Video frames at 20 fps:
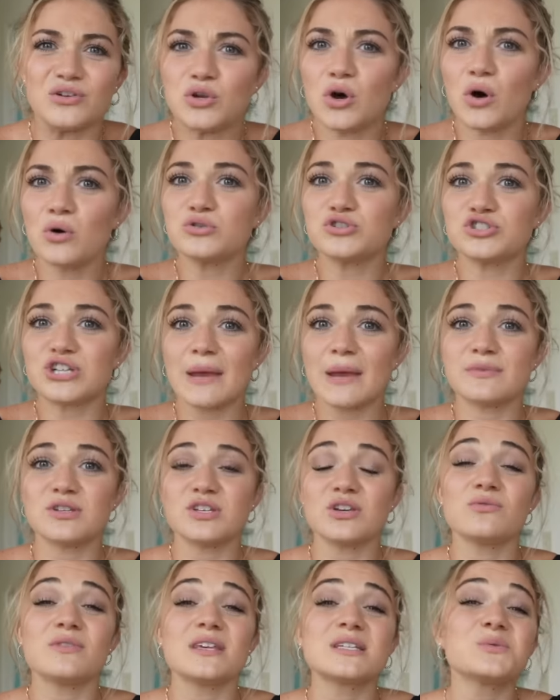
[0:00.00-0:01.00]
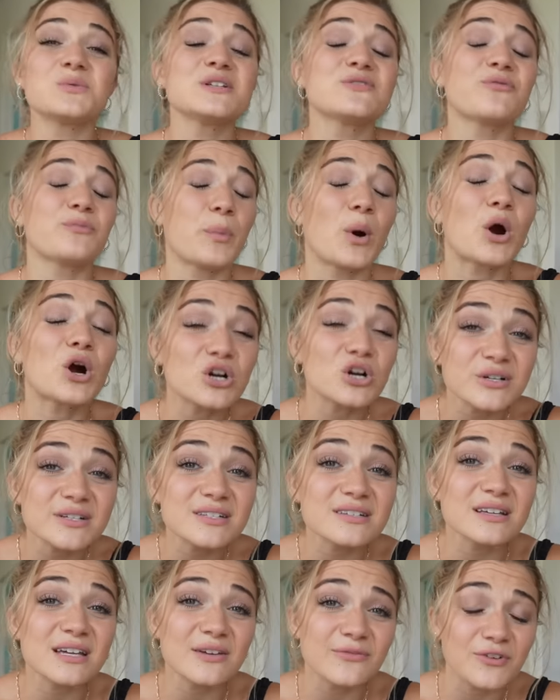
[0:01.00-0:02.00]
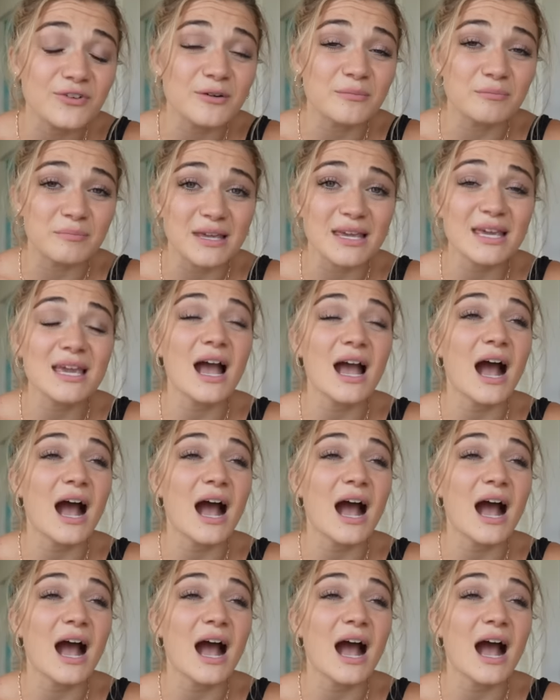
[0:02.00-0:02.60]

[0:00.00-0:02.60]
no shame to you. This was personally for me.